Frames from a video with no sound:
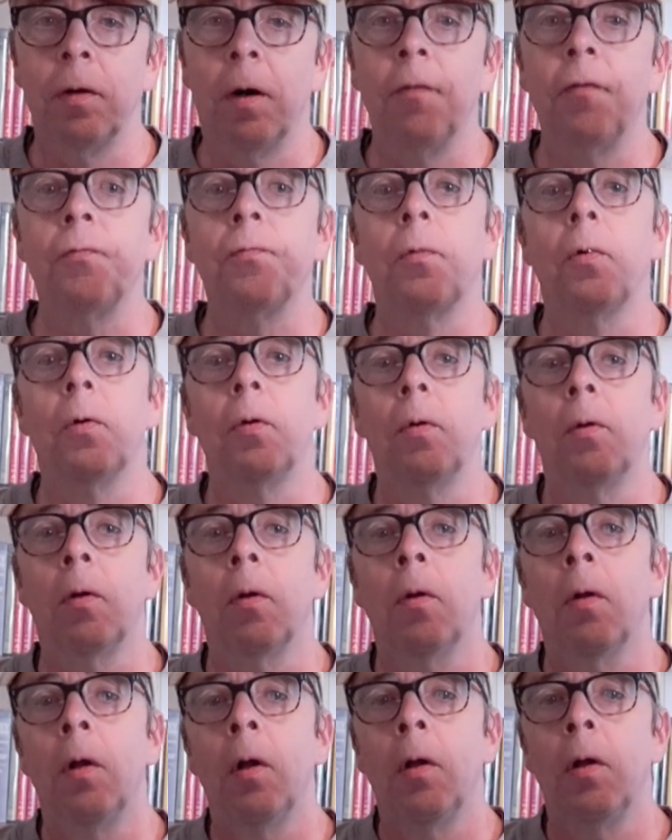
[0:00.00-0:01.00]
I've
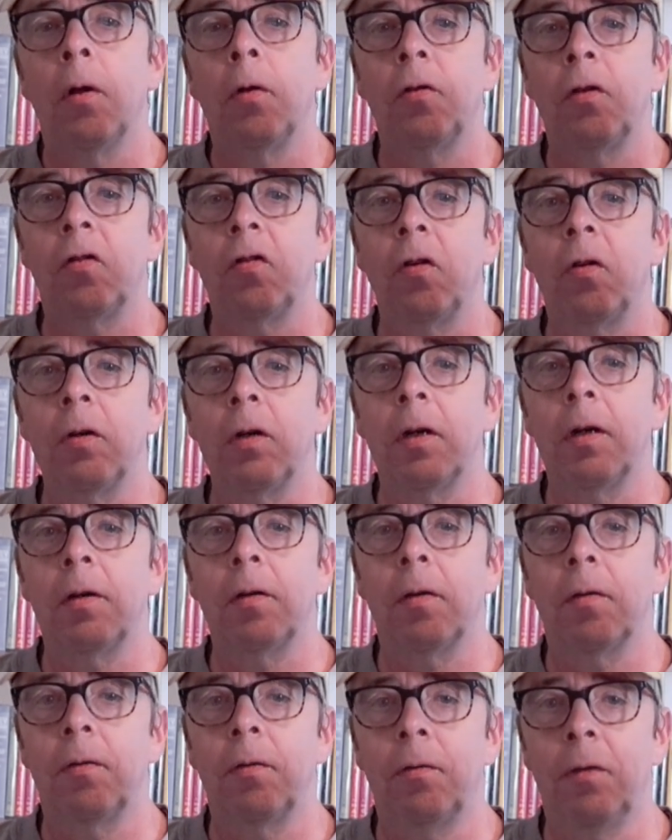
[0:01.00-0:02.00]
decided
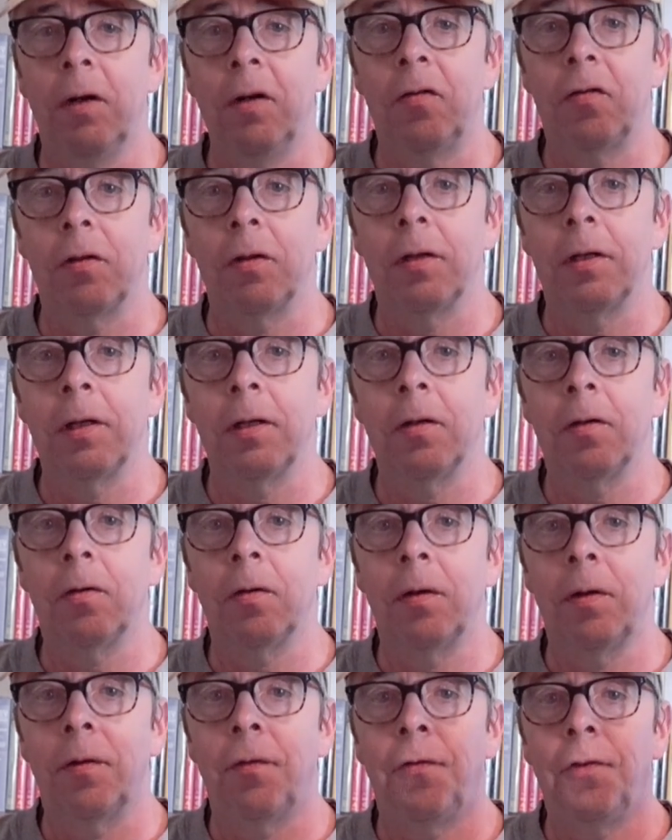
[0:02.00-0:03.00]
recently,
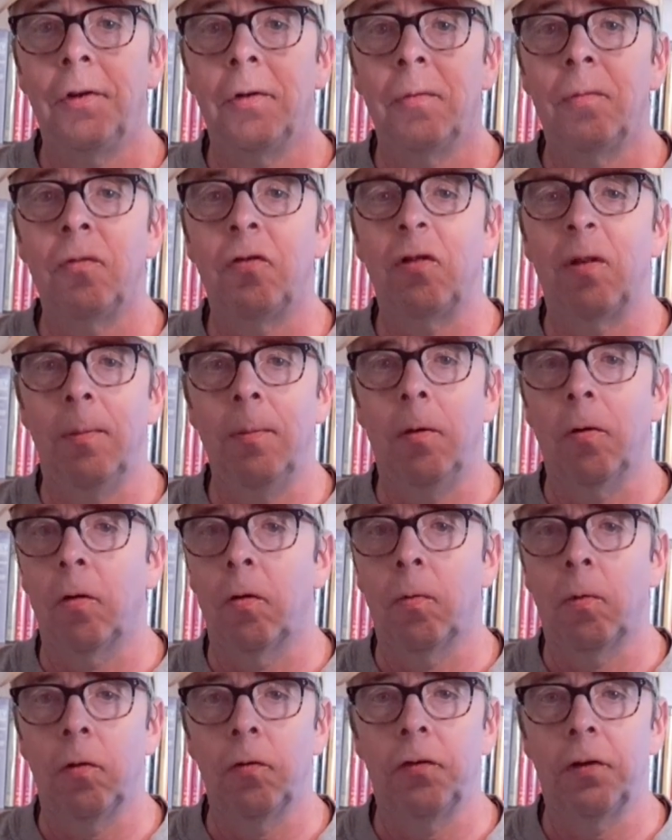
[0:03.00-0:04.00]
like, films I'm not going
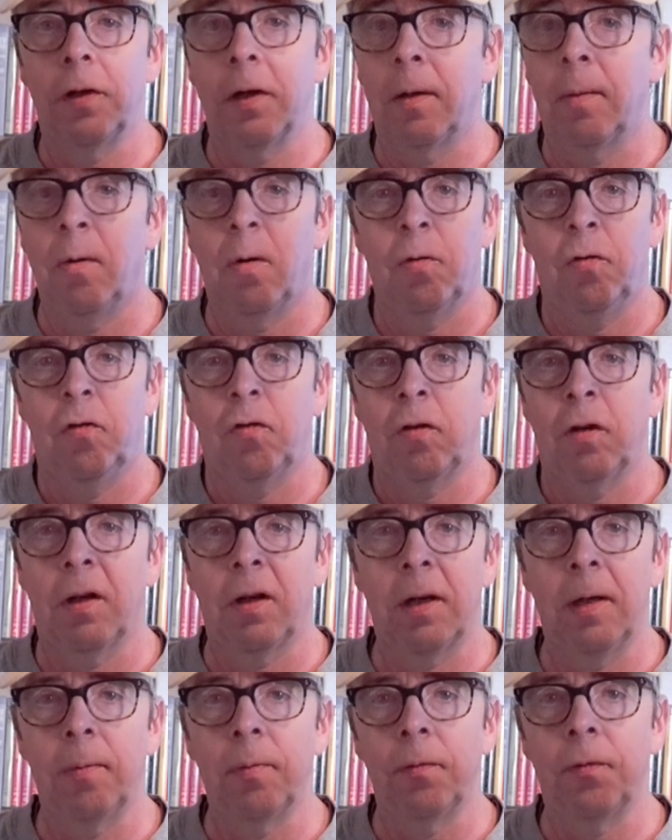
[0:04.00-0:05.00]
to watch again. I'm not just going to
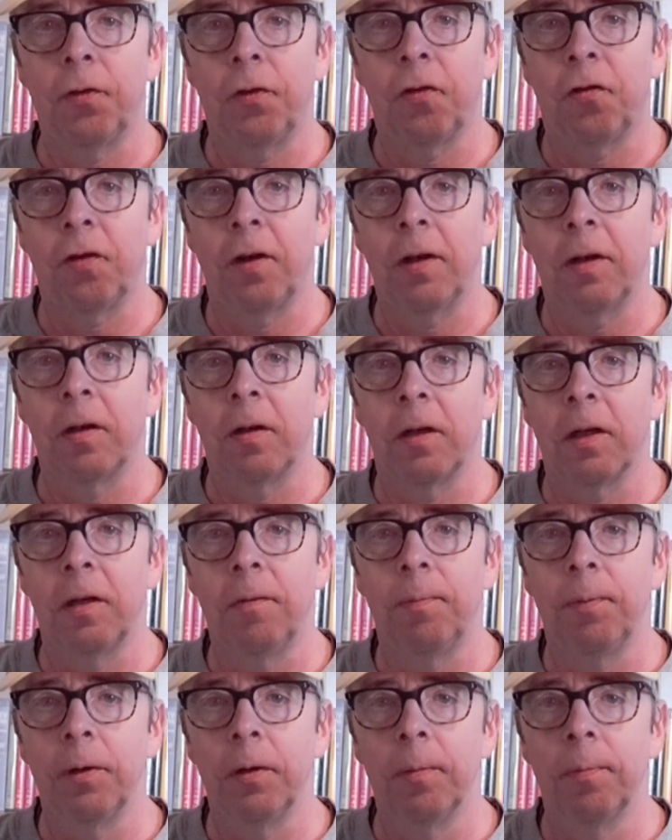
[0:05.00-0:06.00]
keep them for the sake of
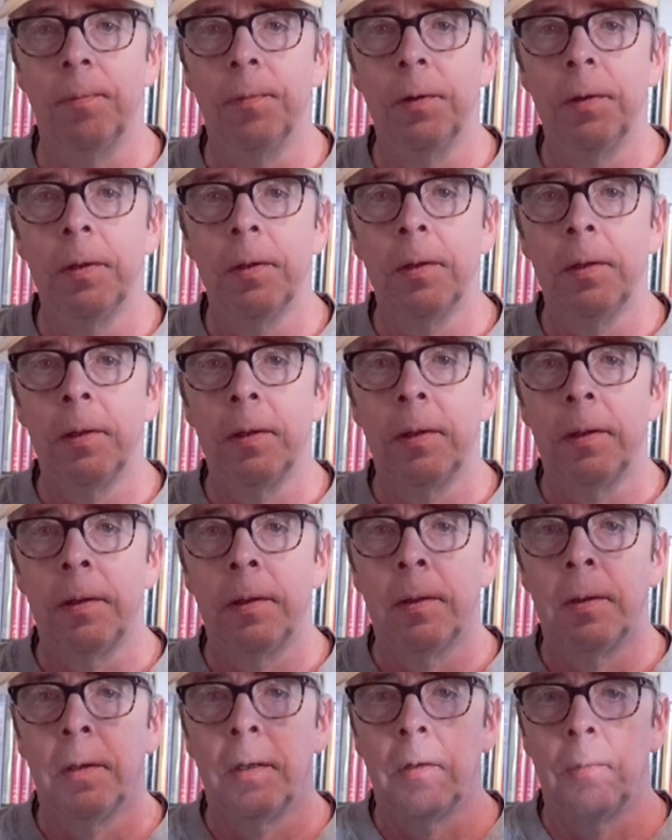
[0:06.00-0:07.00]
keeping them.
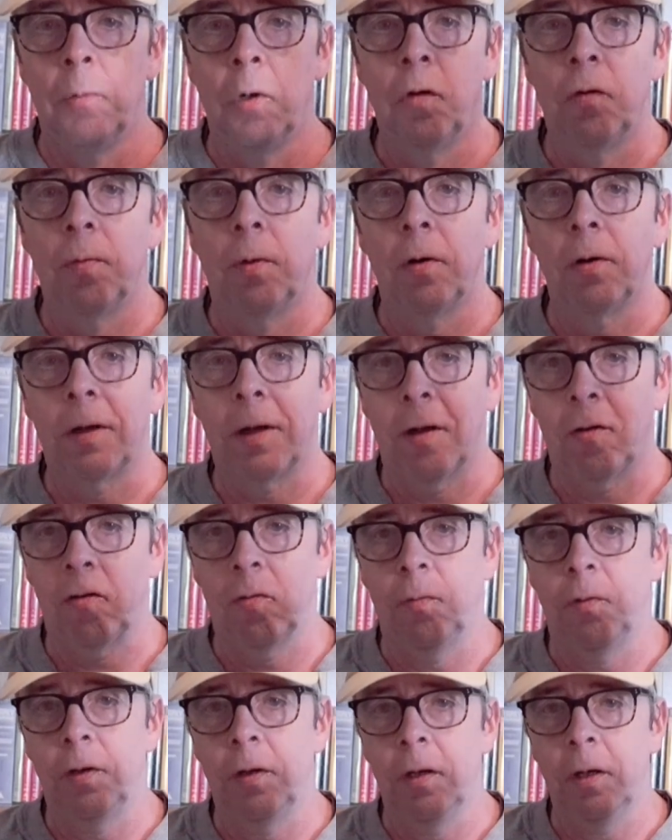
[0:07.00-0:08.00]
Move on, get
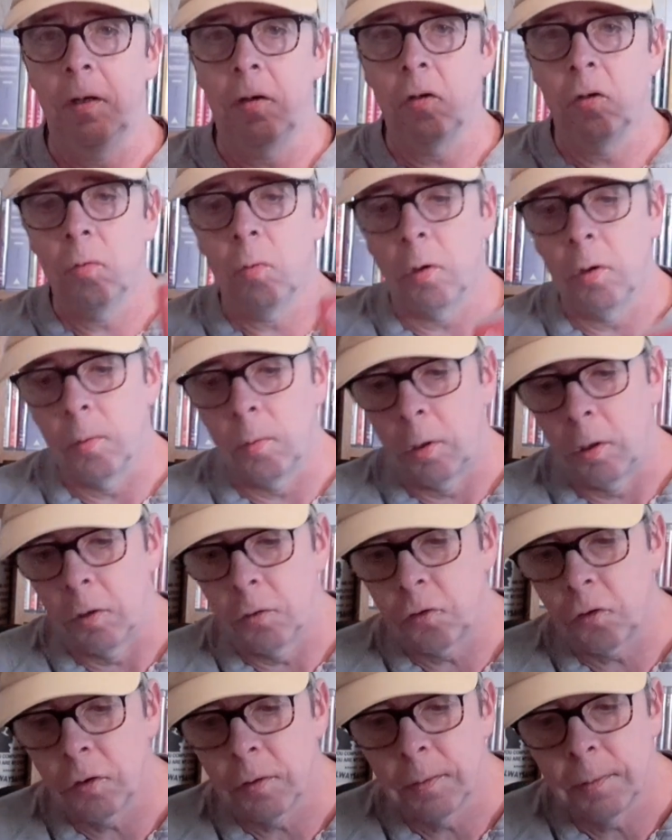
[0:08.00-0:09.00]
something you do want to
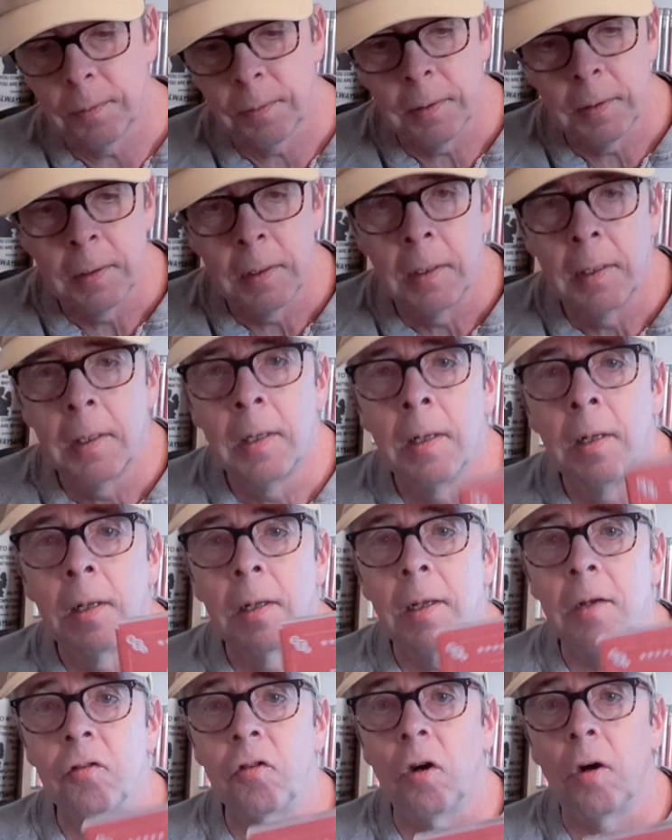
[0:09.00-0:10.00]
watch.
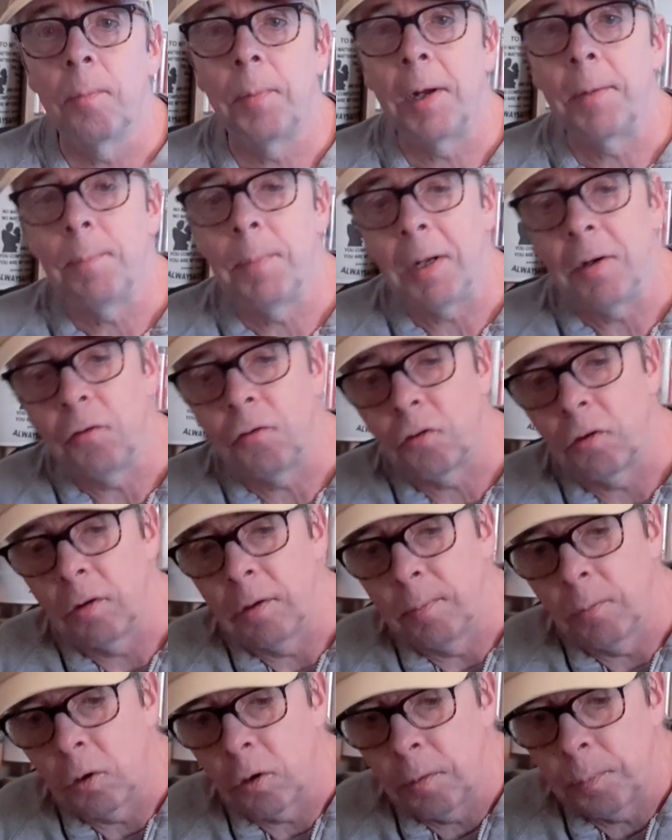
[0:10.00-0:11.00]
That's not a bad mantra,
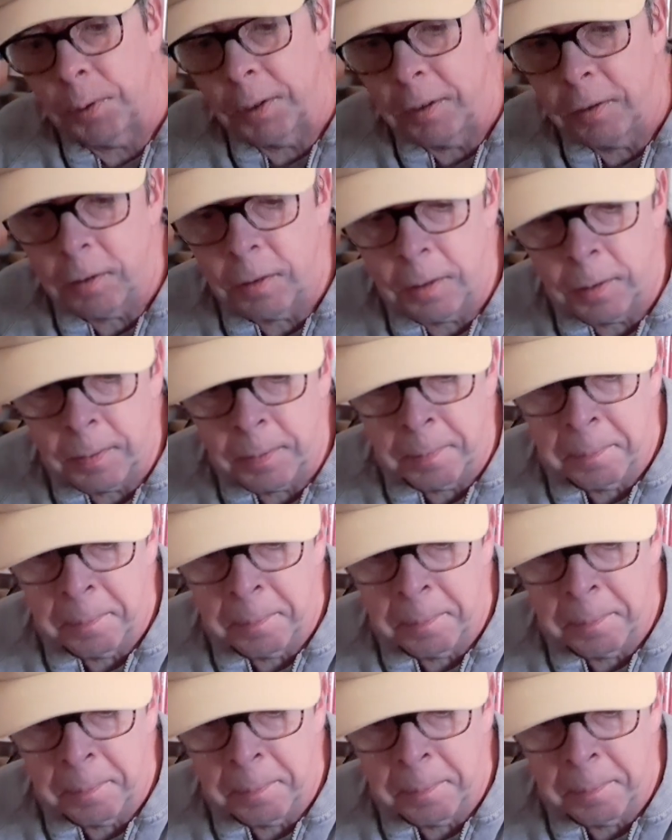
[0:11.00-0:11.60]
in my opinion.